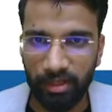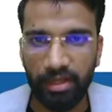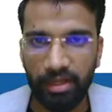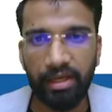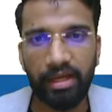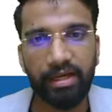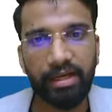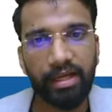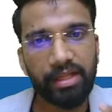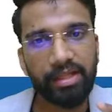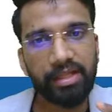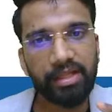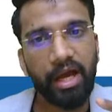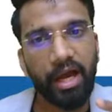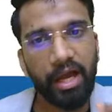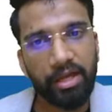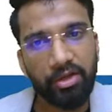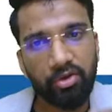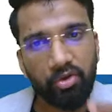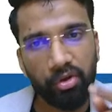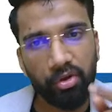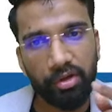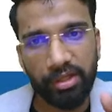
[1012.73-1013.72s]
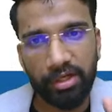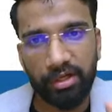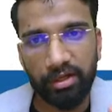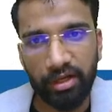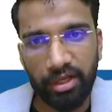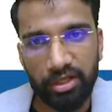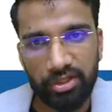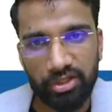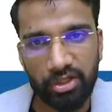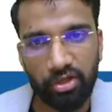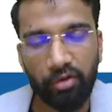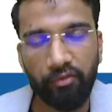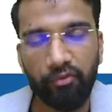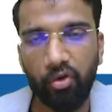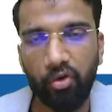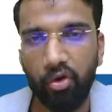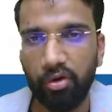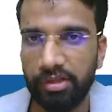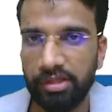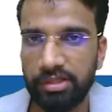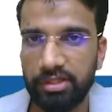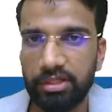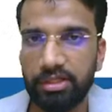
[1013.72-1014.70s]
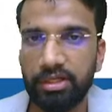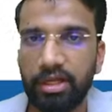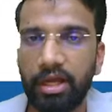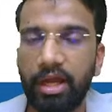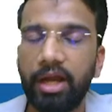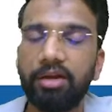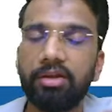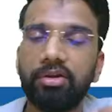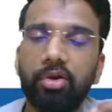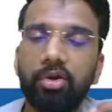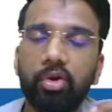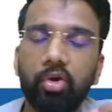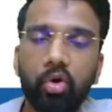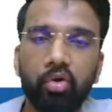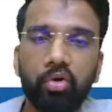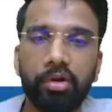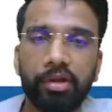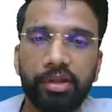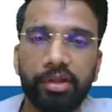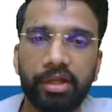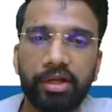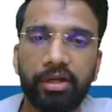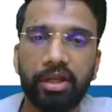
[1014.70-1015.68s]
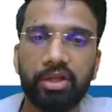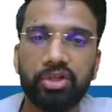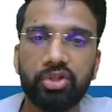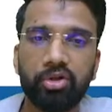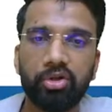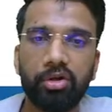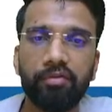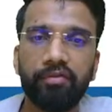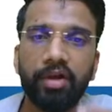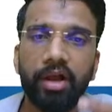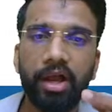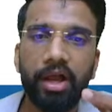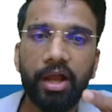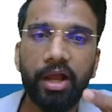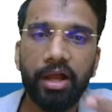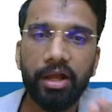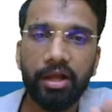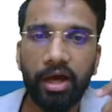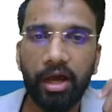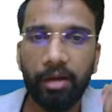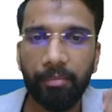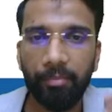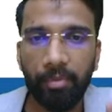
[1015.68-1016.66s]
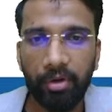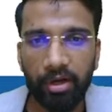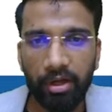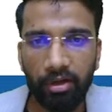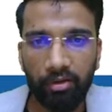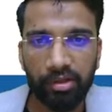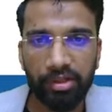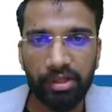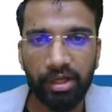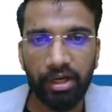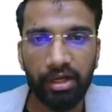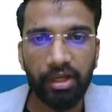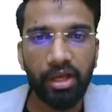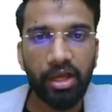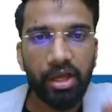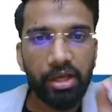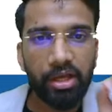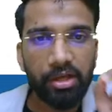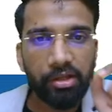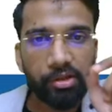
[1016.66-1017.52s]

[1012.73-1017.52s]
Okay, it has high concentration of oxygen and low concentration of carbon dioxide.